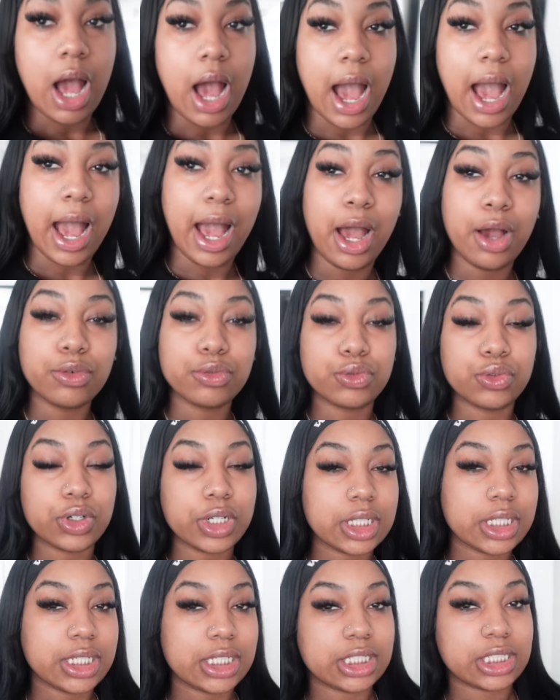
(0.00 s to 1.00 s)
have
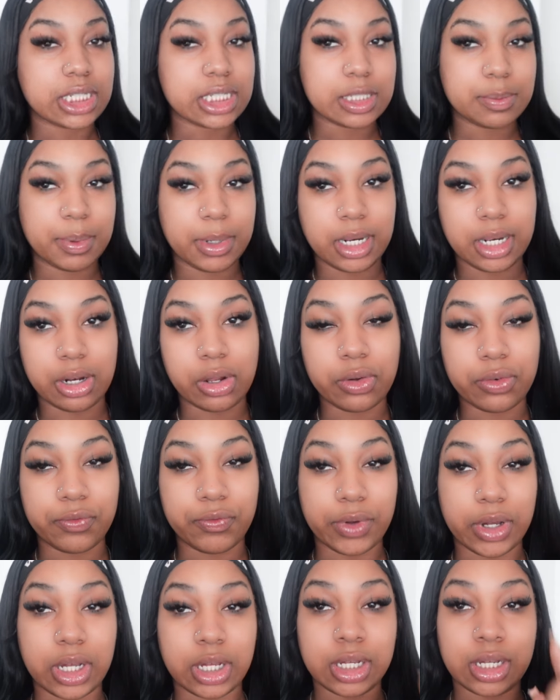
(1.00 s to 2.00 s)
really just been in a
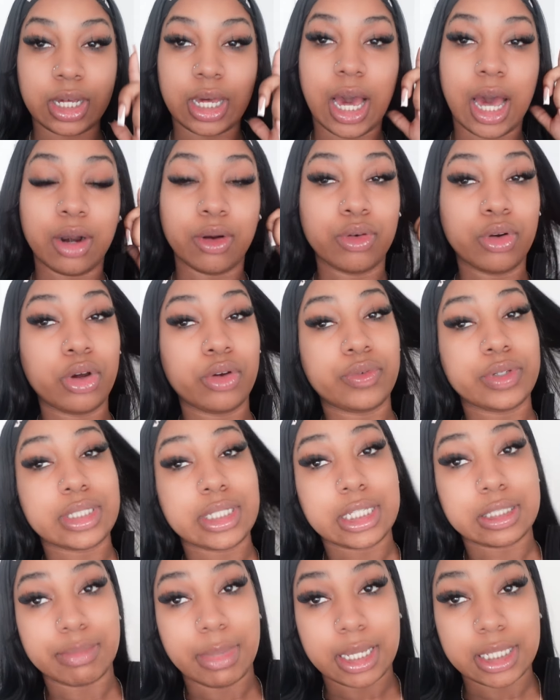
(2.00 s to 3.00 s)
funk. I don't know if it's
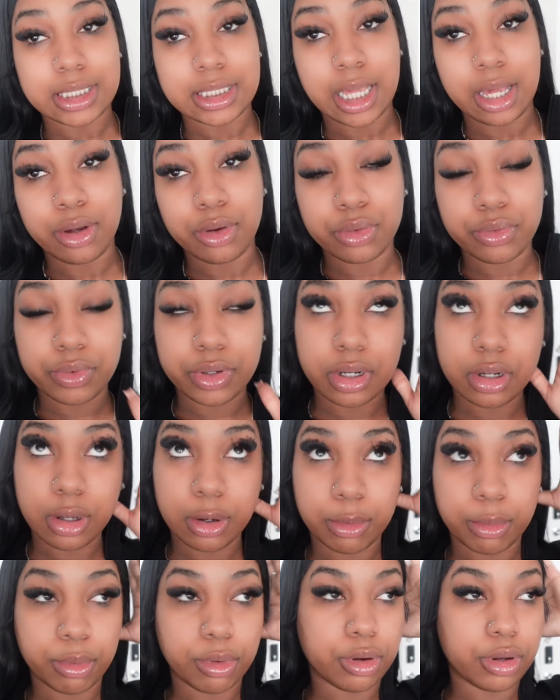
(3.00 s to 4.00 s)
because my cycle finna
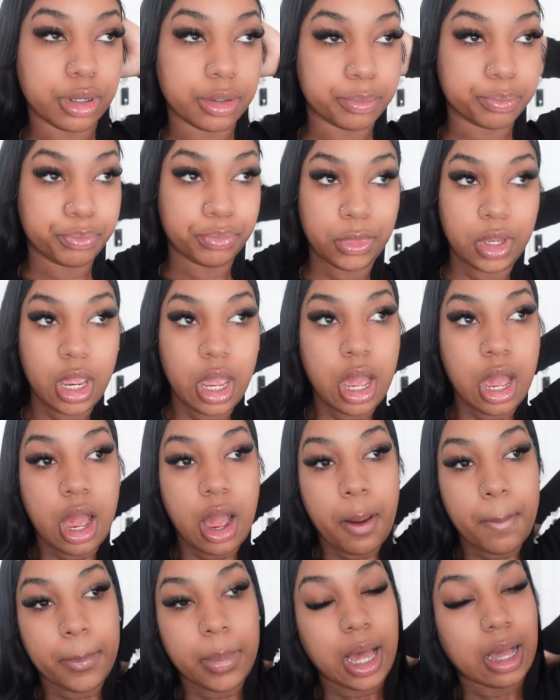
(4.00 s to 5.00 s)
come on,
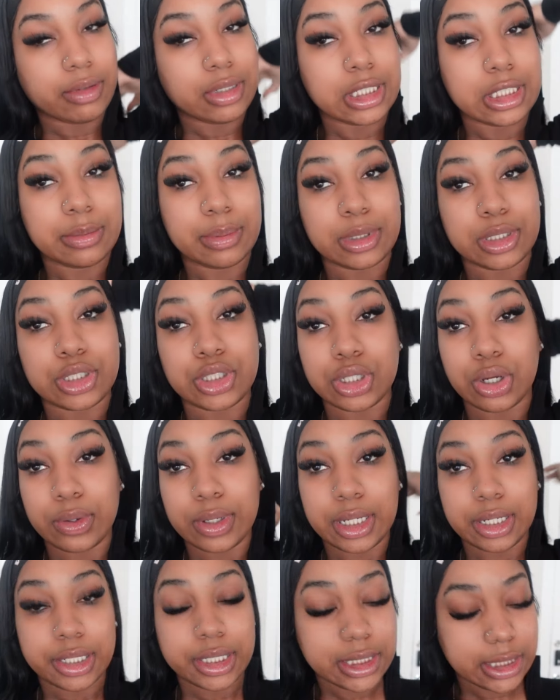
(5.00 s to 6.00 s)
but I've just been so
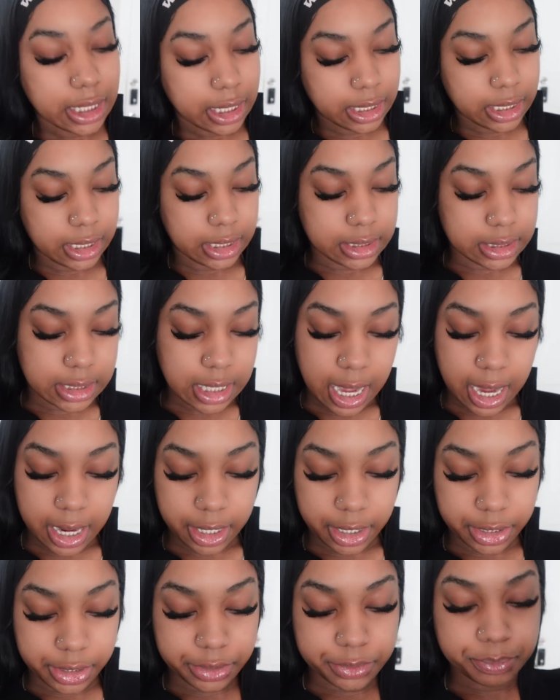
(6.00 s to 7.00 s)
irritated and
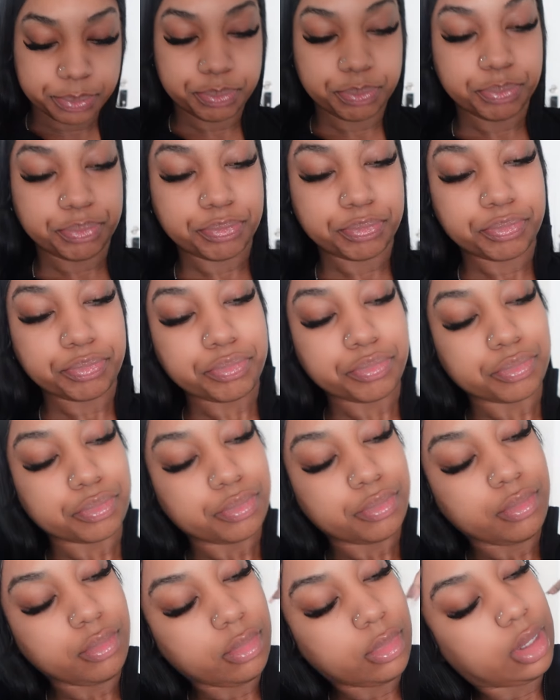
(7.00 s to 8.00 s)
tired.
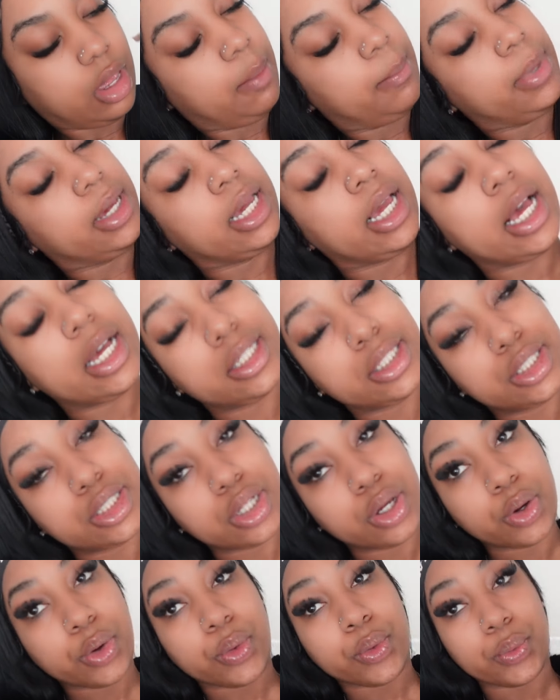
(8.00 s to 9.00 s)
But yeah,
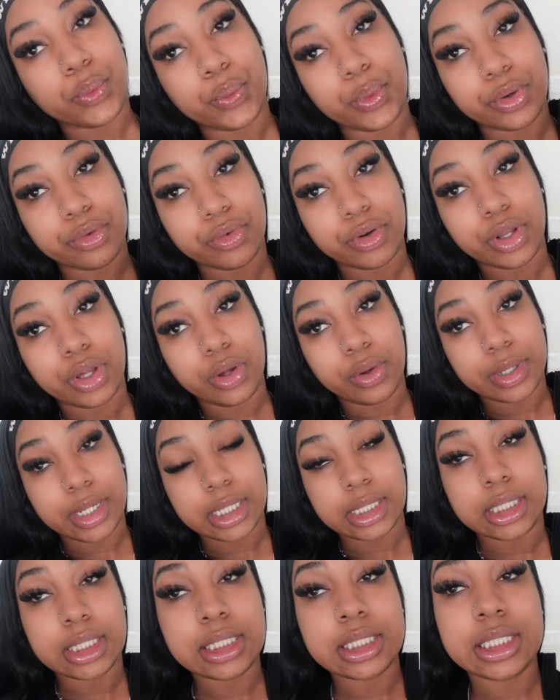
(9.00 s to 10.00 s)
so we're gonna go
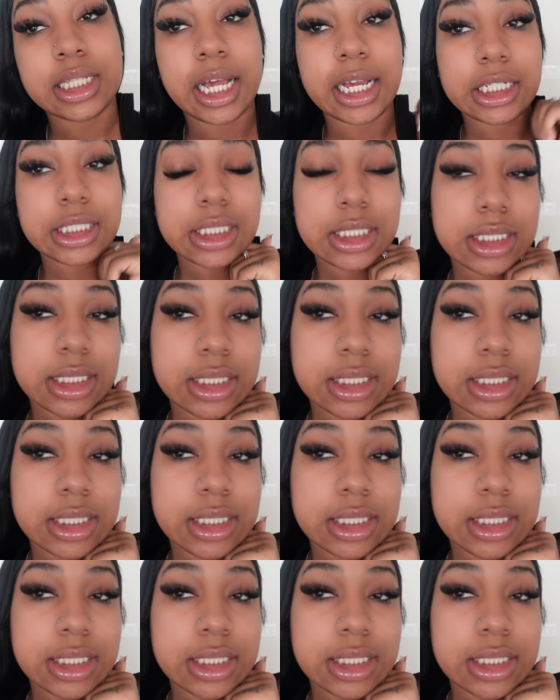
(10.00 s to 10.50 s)
get these lashes